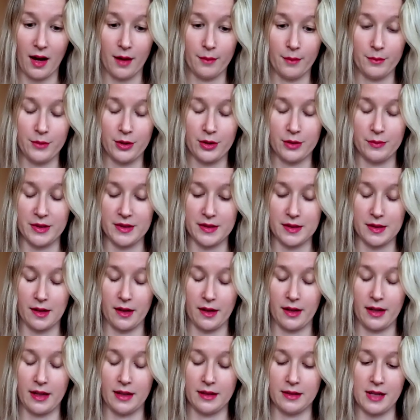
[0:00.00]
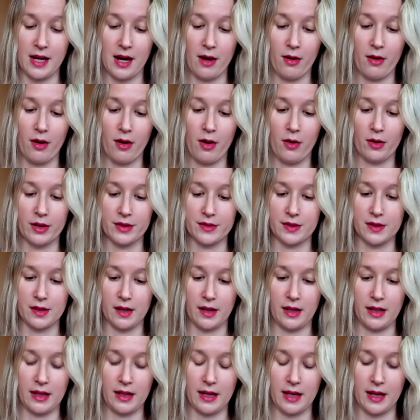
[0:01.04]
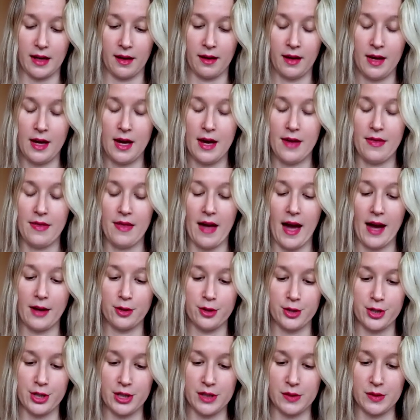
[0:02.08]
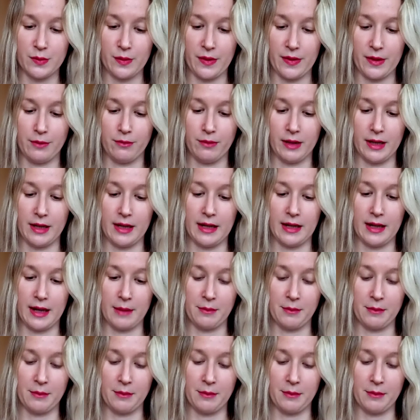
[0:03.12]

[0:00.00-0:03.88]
You could be studying tarot or studying the energies within reading.